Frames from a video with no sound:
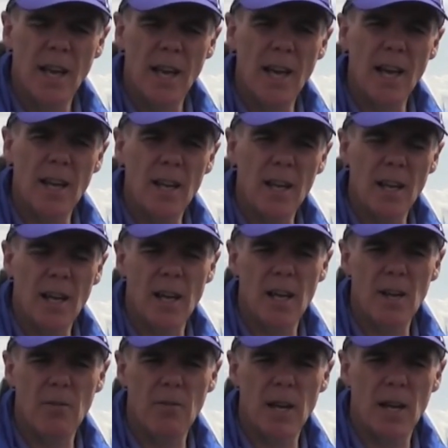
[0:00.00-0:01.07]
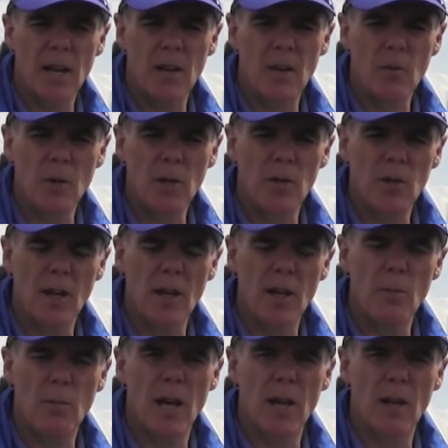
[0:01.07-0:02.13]
And it can affect, we saw
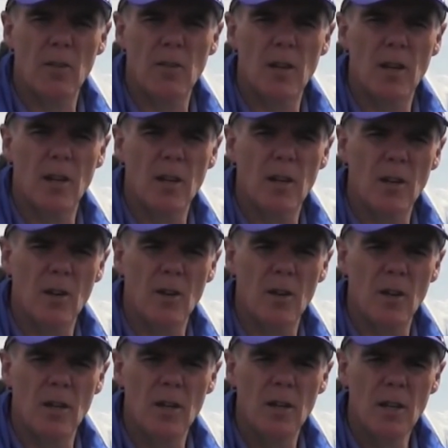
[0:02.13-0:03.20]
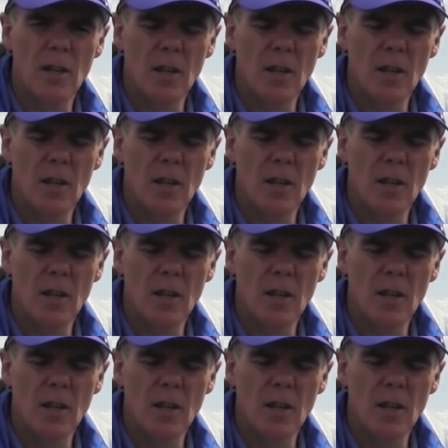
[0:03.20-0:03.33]
impacts on canola